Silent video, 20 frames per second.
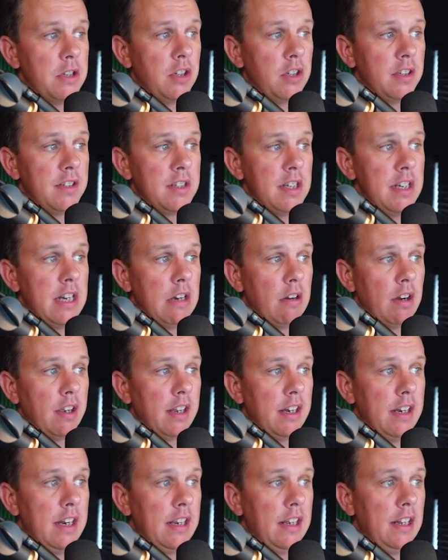You can see here, I
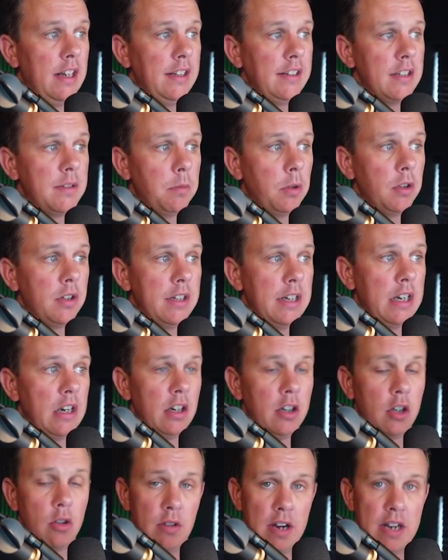can click this button here
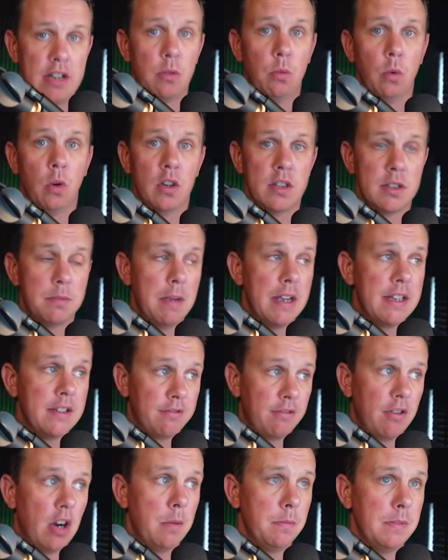and create a workspace
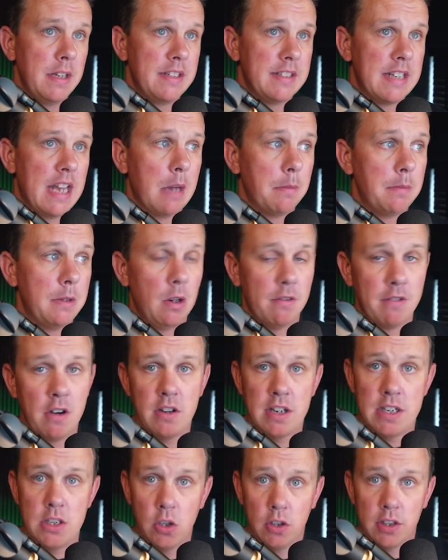from this app. Now I've
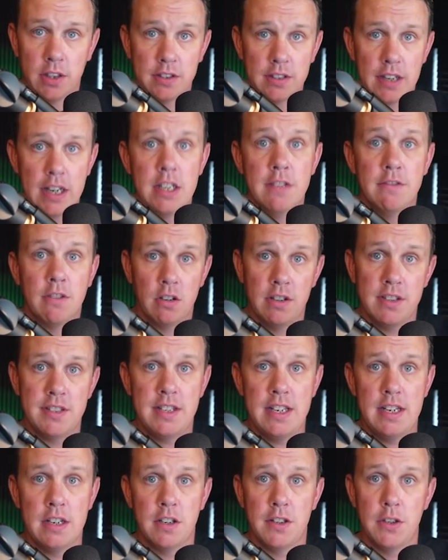already done it and you've already
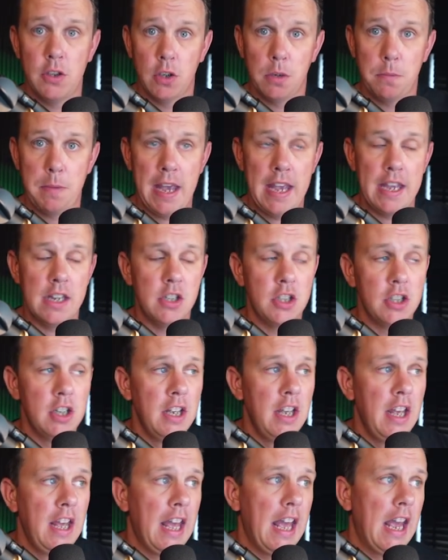seen it on the other page,
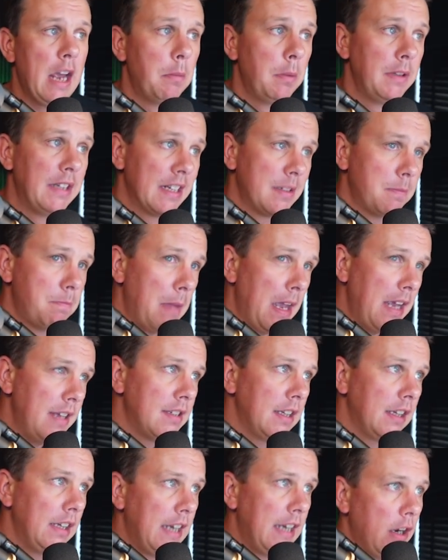um, but that's
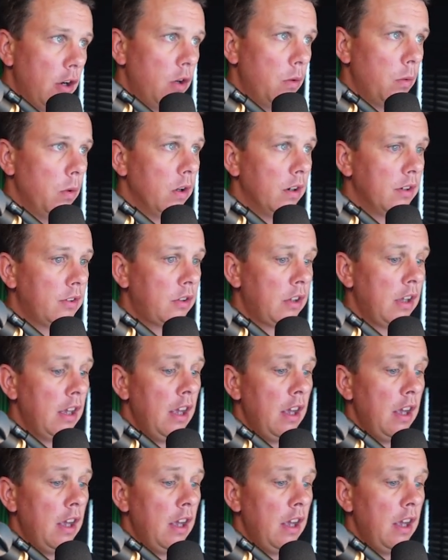basically how it works.